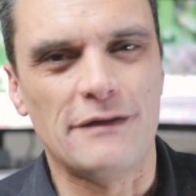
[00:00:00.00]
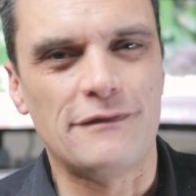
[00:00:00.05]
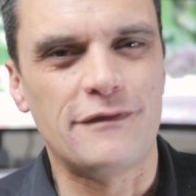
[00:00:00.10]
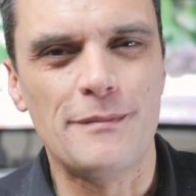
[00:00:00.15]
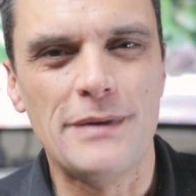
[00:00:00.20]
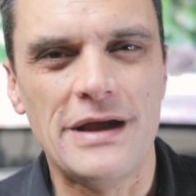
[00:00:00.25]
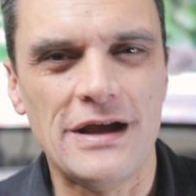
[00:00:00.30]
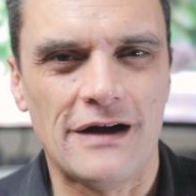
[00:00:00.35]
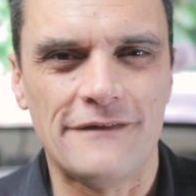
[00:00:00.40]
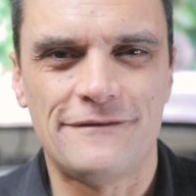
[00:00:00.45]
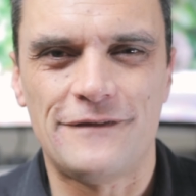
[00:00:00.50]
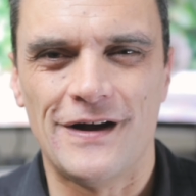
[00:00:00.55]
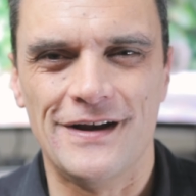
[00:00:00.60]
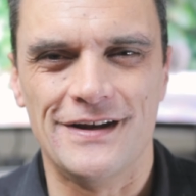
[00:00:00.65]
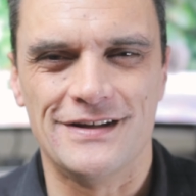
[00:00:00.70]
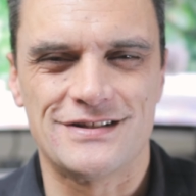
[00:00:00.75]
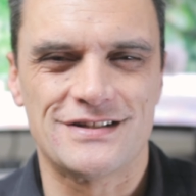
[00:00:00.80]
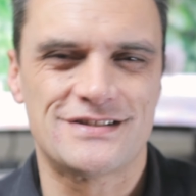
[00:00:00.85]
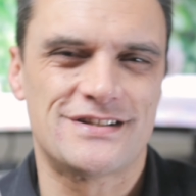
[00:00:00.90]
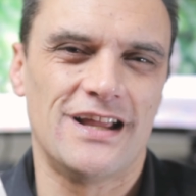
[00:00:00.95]
But for me, I
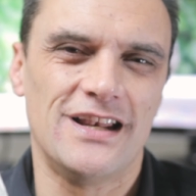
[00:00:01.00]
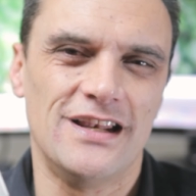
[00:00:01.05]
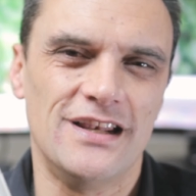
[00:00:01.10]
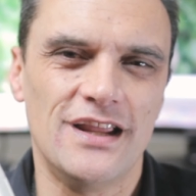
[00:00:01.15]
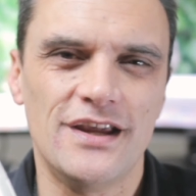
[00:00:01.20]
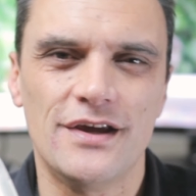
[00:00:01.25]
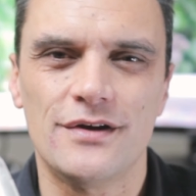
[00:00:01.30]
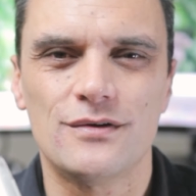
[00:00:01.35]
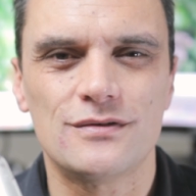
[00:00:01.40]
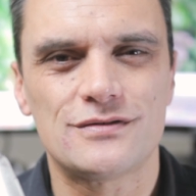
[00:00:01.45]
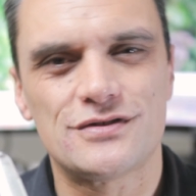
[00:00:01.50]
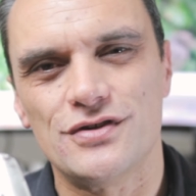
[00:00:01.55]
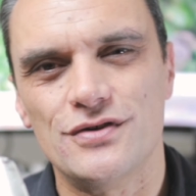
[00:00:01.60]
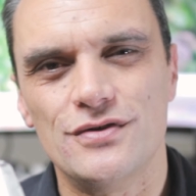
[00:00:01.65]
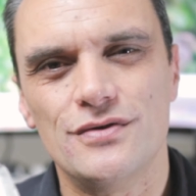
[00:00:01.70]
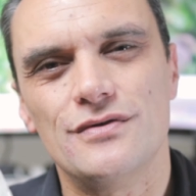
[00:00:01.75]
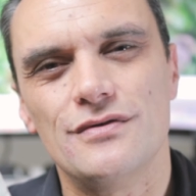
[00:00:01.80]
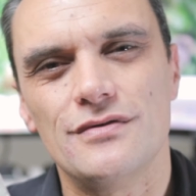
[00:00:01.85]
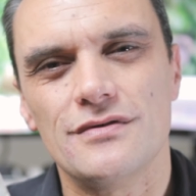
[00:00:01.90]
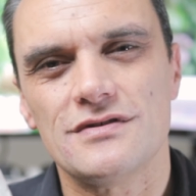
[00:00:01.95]
find it just a little
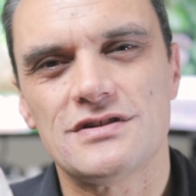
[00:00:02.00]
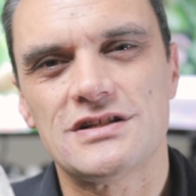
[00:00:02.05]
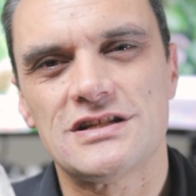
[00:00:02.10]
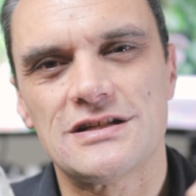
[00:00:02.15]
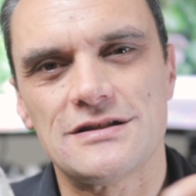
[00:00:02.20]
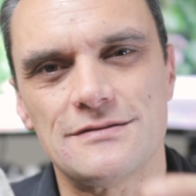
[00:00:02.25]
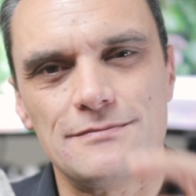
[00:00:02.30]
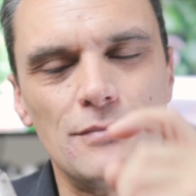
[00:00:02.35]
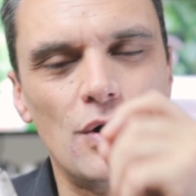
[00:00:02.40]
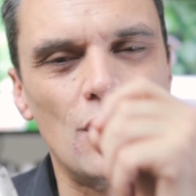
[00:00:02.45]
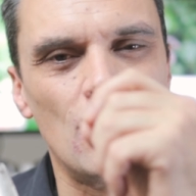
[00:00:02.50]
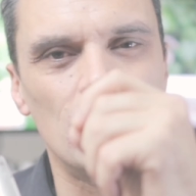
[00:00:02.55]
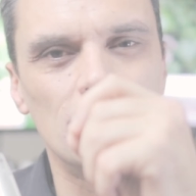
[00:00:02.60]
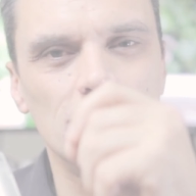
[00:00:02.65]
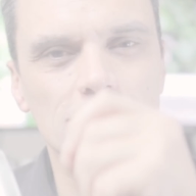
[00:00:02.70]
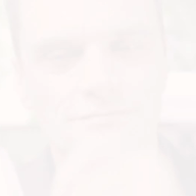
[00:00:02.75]
too small.